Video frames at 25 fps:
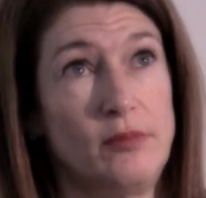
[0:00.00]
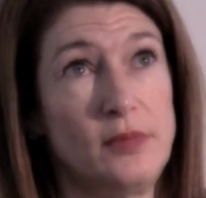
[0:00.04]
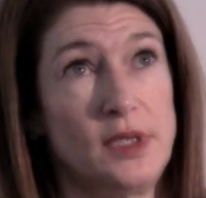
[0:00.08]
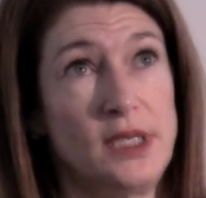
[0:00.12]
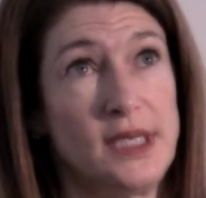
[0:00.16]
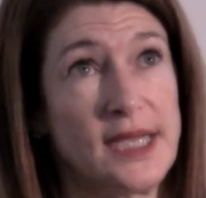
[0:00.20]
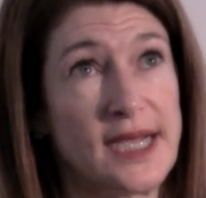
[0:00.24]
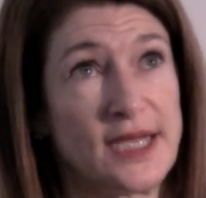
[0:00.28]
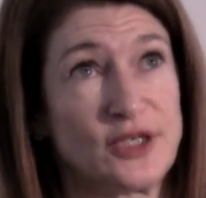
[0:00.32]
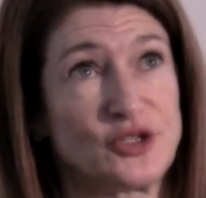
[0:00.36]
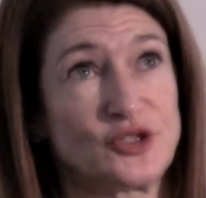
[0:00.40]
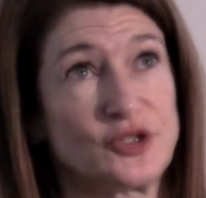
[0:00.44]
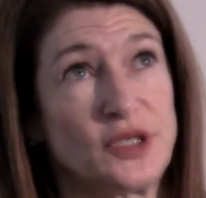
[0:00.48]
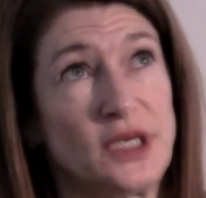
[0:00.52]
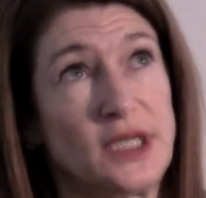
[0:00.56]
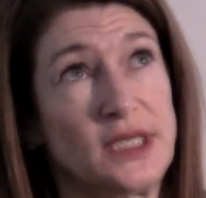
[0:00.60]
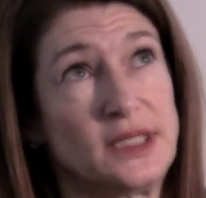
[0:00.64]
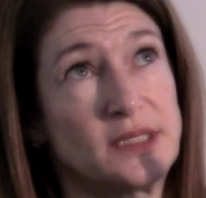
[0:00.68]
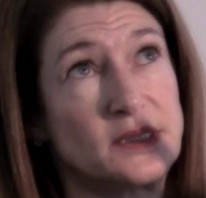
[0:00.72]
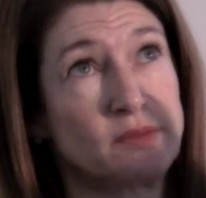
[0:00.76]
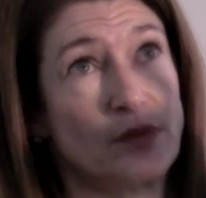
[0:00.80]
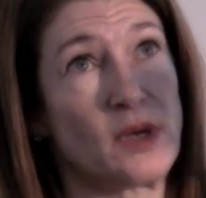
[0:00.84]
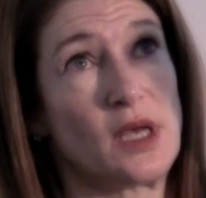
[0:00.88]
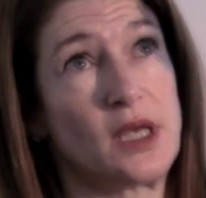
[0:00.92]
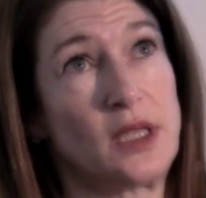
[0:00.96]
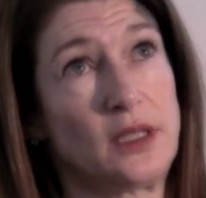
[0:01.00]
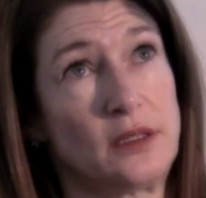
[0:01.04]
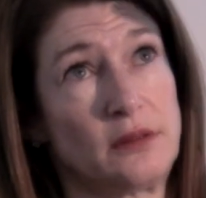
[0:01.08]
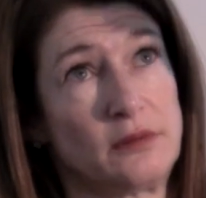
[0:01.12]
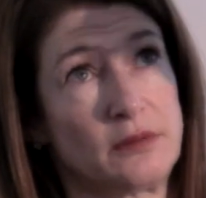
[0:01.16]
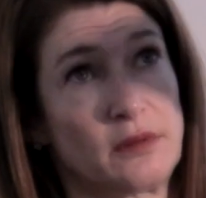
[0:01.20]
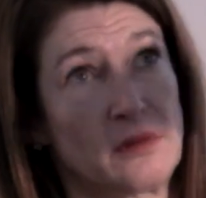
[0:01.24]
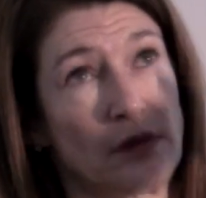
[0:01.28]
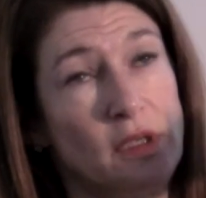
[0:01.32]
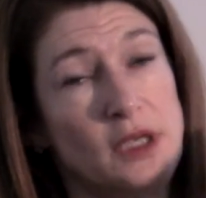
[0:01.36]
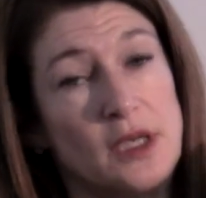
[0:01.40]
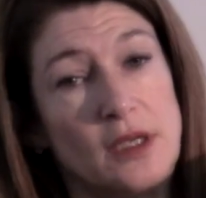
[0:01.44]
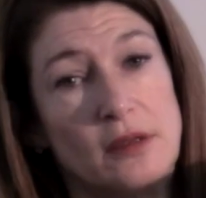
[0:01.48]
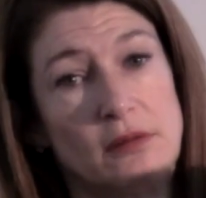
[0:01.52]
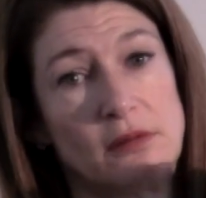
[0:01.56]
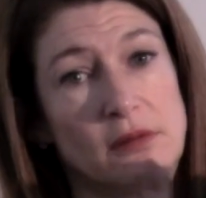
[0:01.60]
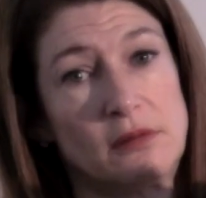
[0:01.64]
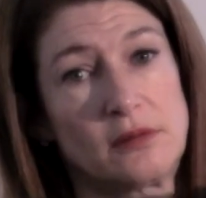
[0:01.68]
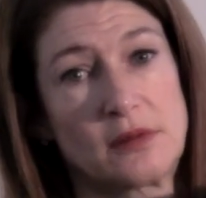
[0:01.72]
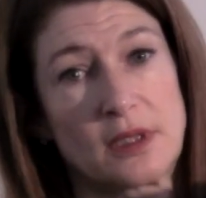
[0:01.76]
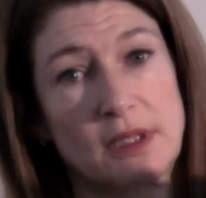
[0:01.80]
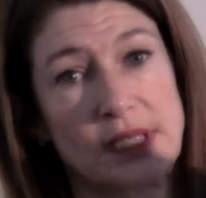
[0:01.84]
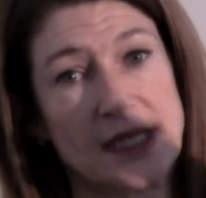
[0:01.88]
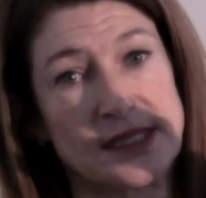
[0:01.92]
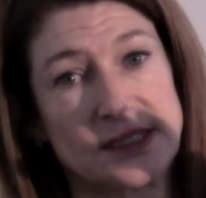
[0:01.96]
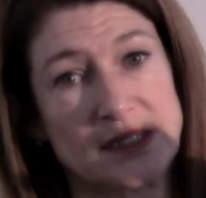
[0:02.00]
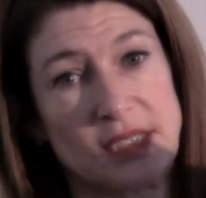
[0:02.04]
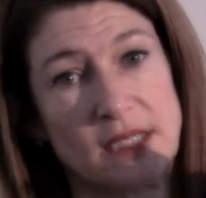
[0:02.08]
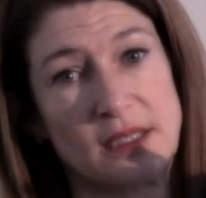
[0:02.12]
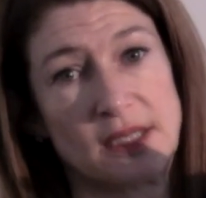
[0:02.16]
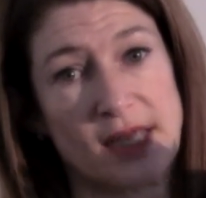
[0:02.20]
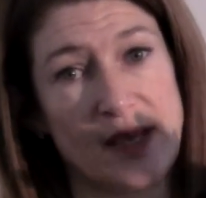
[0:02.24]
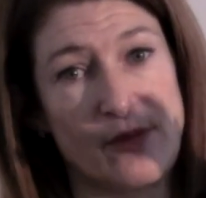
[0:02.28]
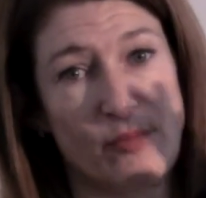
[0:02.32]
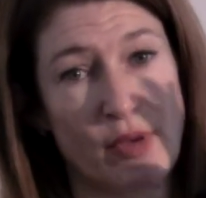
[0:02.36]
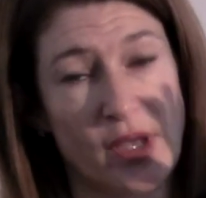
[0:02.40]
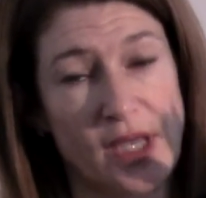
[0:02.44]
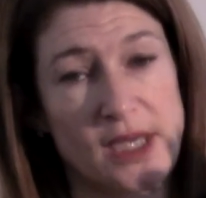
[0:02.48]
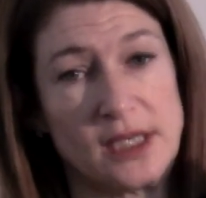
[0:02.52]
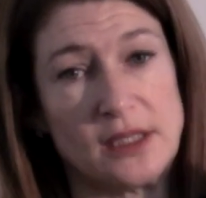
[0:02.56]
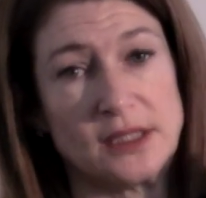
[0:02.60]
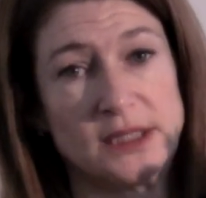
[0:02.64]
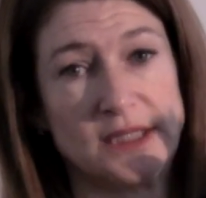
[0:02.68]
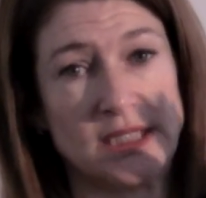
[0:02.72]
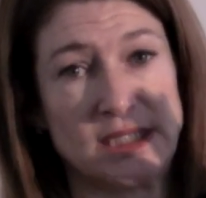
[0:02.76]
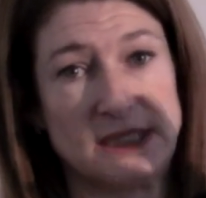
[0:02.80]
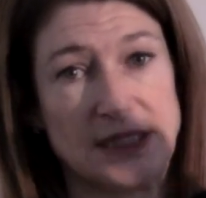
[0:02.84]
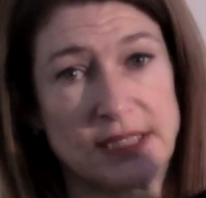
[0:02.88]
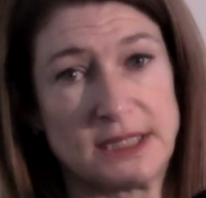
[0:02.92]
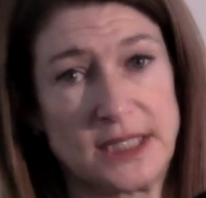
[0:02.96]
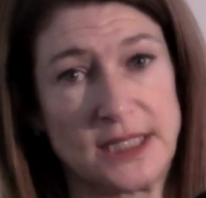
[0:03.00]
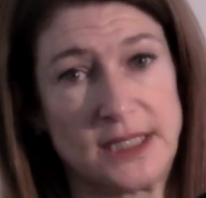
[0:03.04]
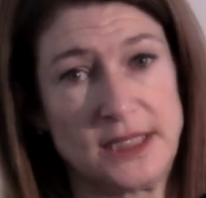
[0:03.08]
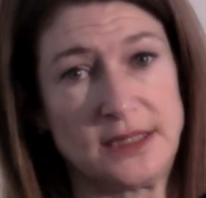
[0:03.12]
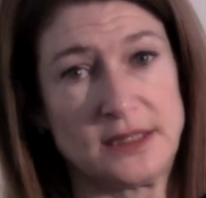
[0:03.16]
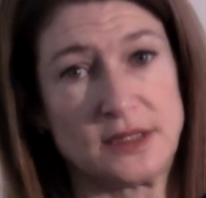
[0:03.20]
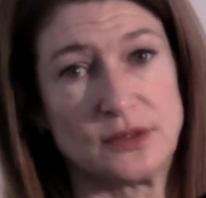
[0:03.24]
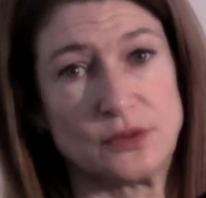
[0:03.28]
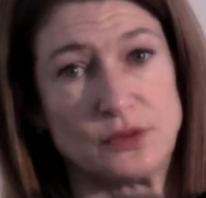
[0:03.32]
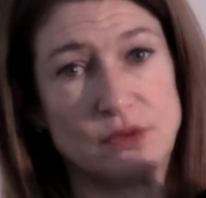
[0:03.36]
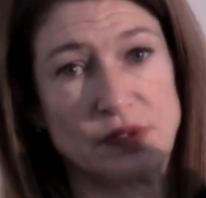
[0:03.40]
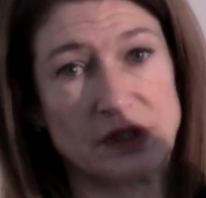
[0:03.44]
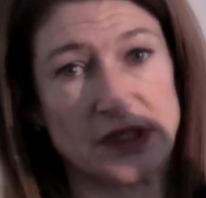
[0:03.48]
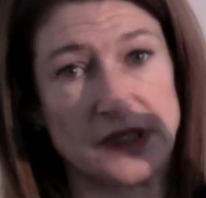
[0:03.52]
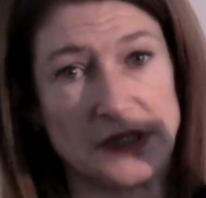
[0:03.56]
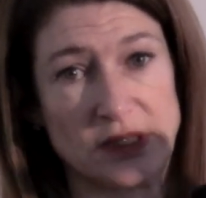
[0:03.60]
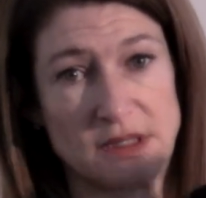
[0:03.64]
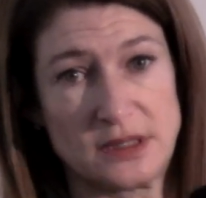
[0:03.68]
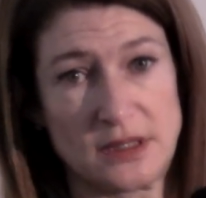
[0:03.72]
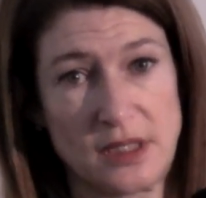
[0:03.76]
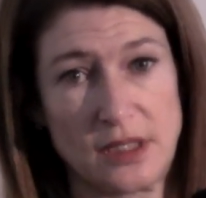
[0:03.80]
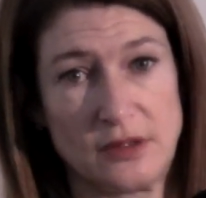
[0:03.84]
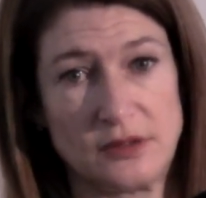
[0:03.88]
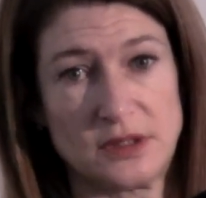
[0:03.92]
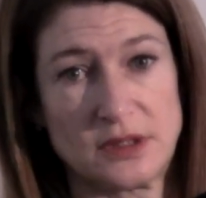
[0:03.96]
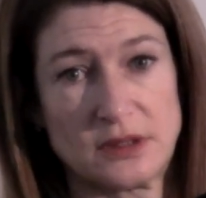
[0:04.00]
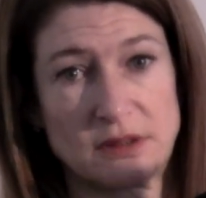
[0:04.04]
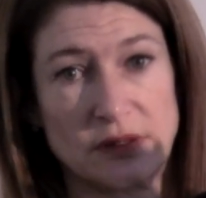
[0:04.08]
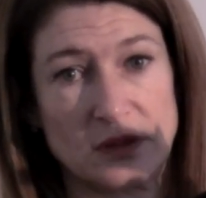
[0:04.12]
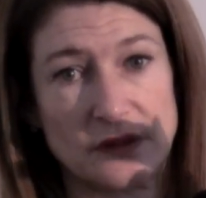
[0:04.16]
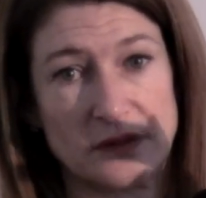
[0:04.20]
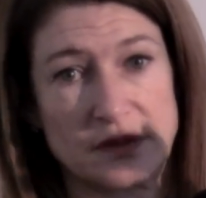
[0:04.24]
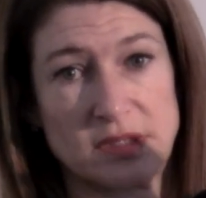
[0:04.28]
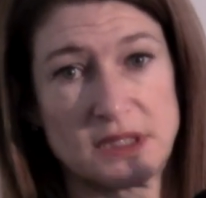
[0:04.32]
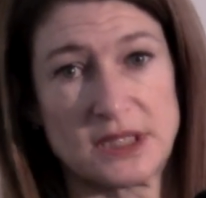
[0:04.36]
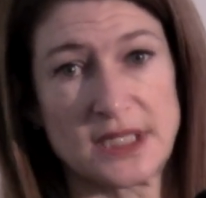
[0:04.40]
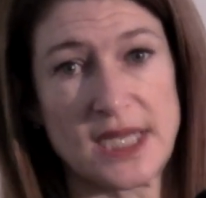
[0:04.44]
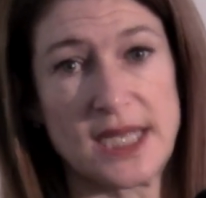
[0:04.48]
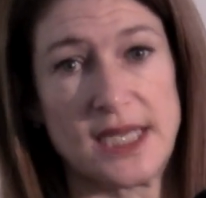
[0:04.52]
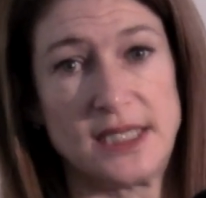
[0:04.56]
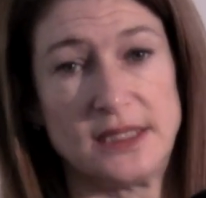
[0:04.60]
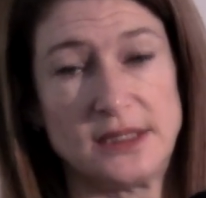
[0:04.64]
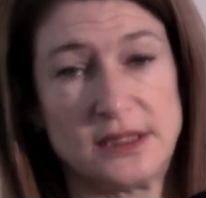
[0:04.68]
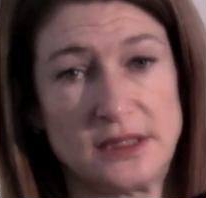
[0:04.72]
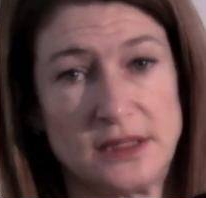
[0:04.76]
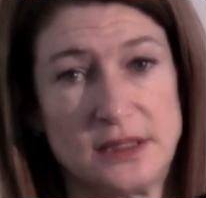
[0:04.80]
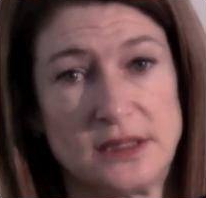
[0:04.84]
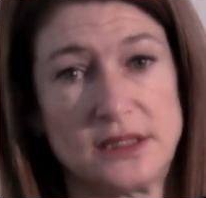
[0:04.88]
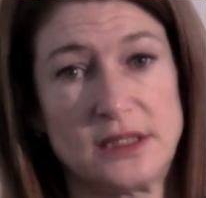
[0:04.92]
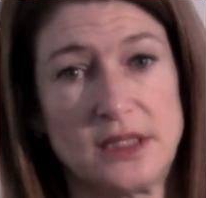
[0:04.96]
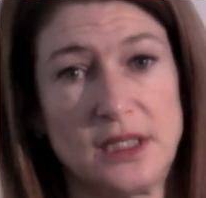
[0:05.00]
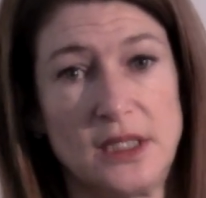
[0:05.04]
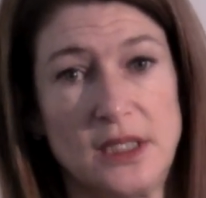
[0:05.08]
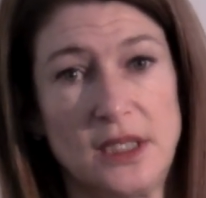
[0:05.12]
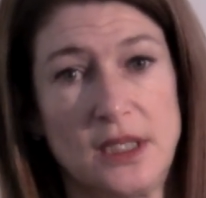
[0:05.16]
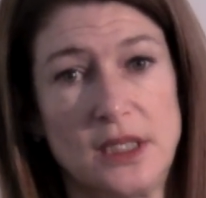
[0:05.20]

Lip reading: Naturally as well, classic campaign IDs, lead sources, those sort of standard